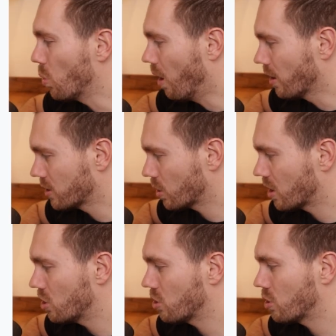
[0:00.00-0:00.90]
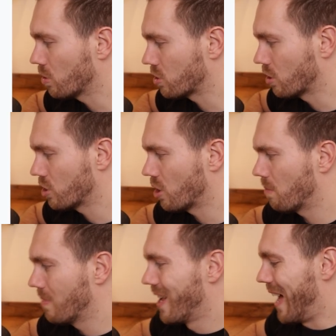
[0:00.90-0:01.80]
You also can just do a search
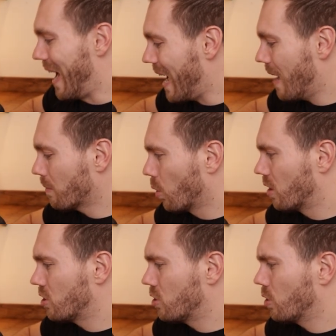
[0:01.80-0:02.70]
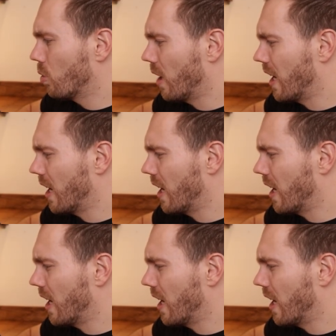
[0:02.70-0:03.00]
term. I'm going to do